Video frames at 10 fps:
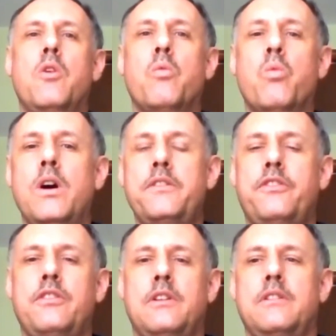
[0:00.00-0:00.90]

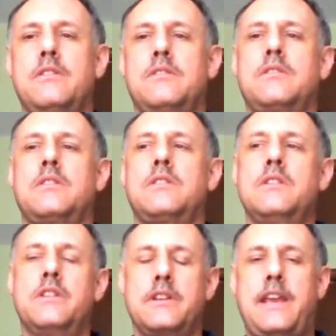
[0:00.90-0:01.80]
Once
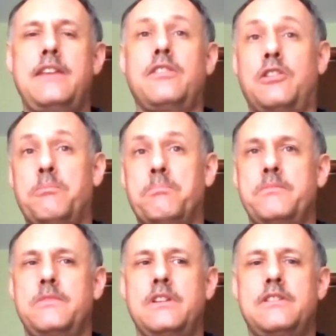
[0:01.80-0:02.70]
the cases
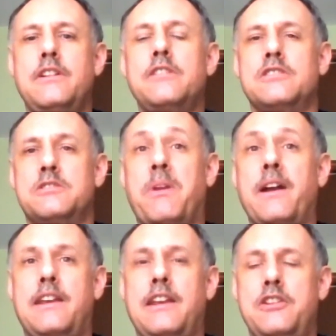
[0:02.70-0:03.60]
did start to
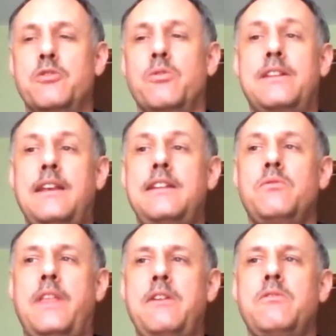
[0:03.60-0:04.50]
spike, and you're right,
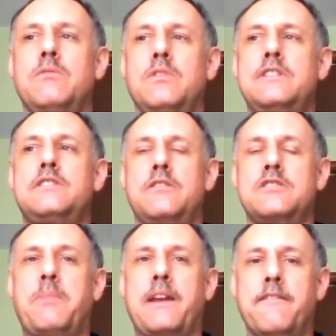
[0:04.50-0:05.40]
they really started to
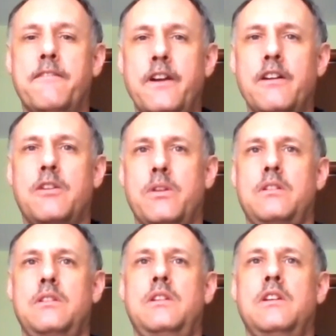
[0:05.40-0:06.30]
spike very
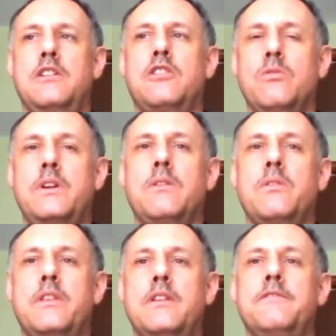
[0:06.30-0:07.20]
quickly in Korea
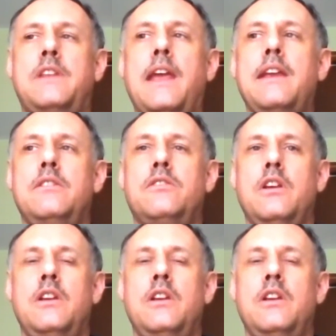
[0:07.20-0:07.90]
within days.